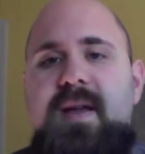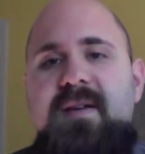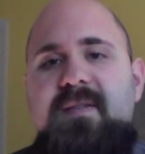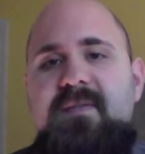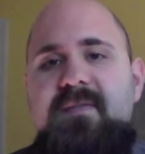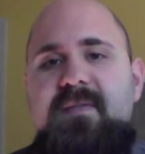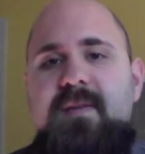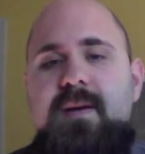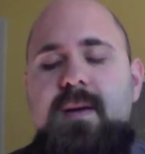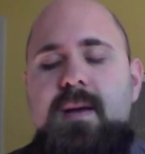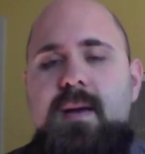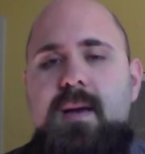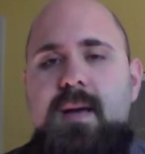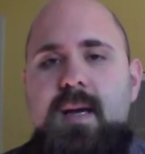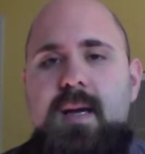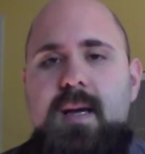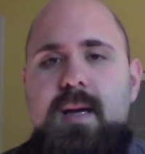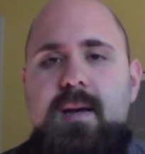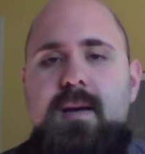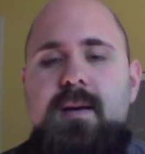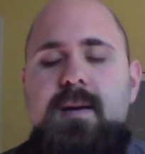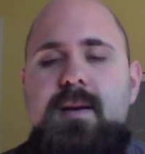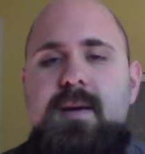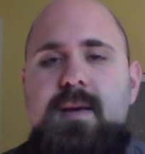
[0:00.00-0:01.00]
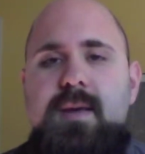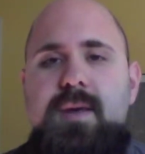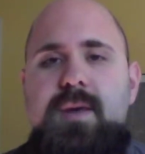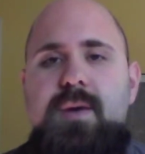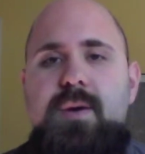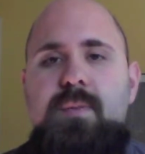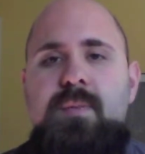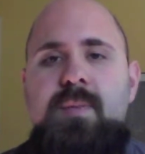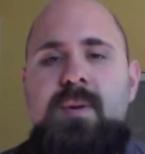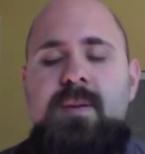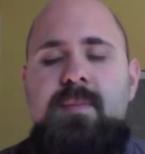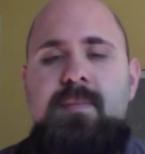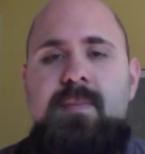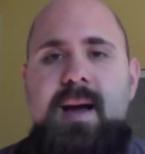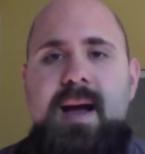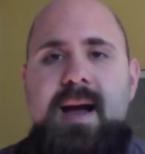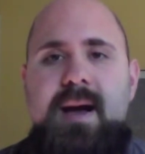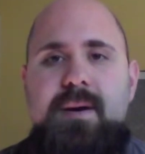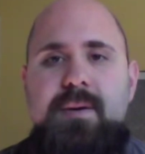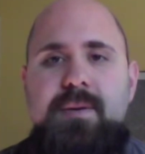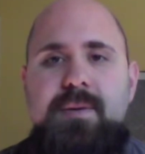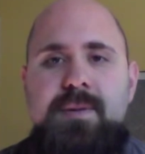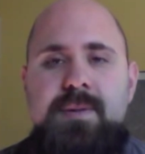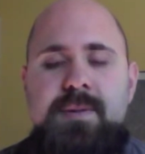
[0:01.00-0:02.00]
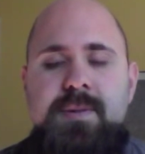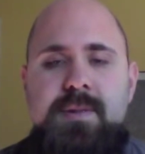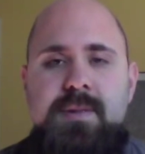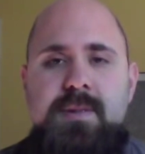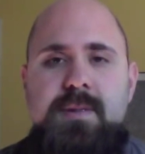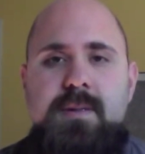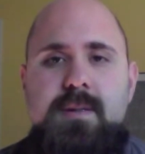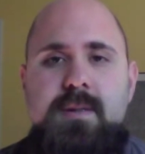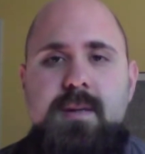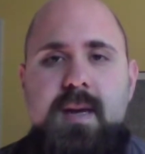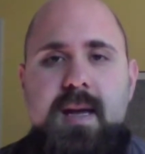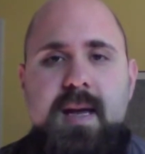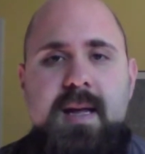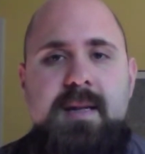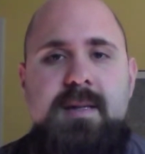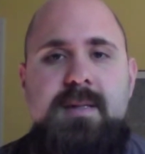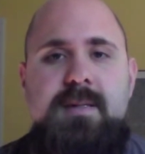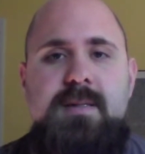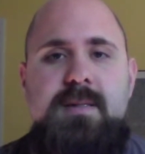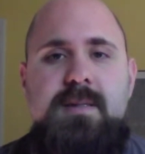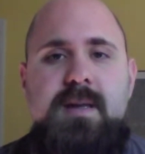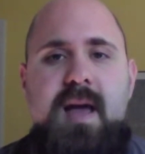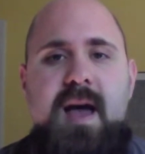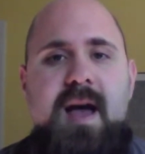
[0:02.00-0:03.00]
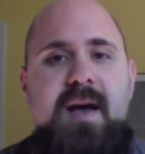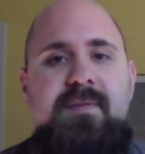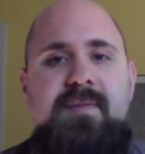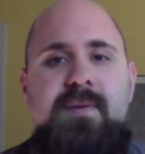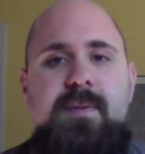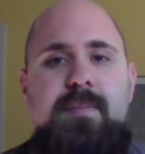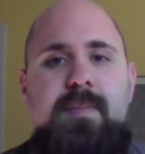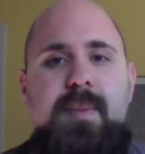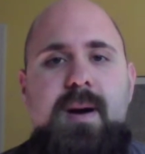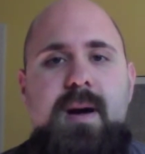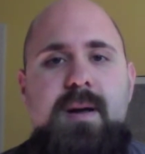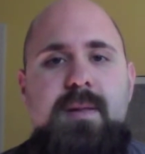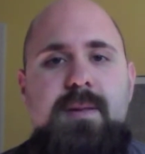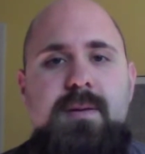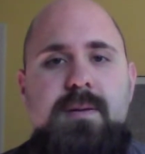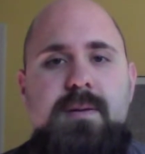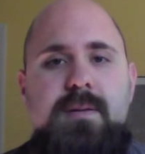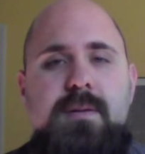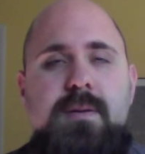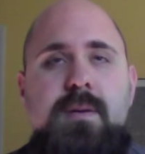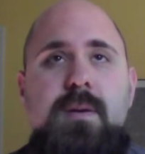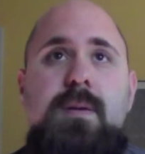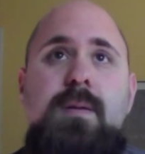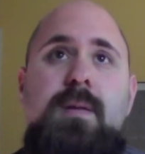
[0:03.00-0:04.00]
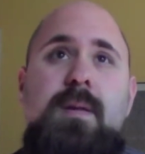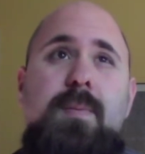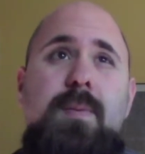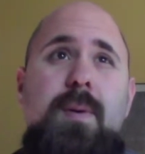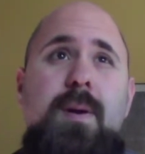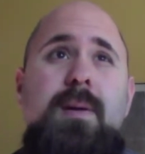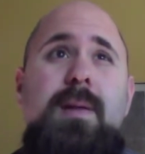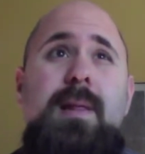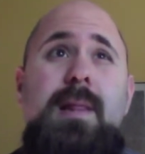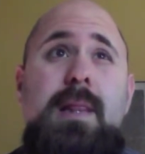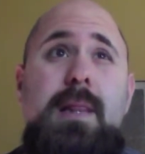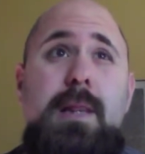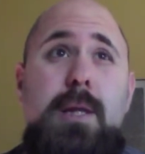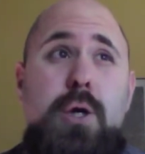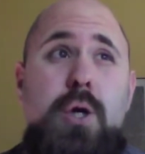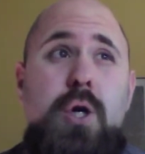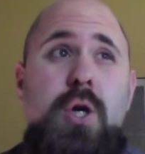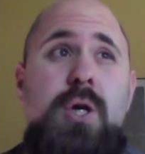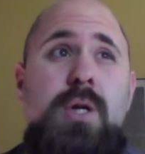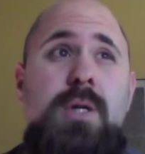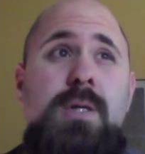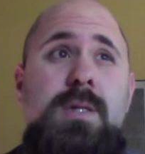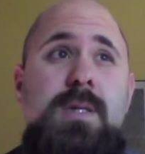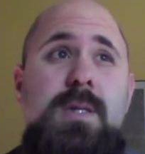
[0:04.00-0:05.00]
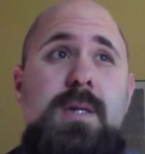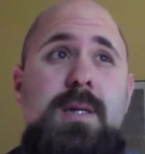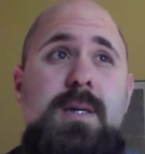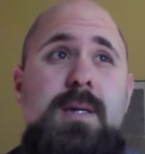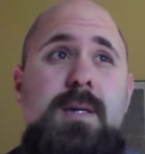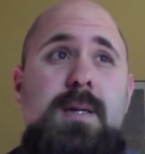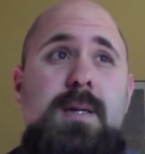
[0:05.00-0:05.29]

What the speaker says: have human mouths and haven't bothered. They probably learned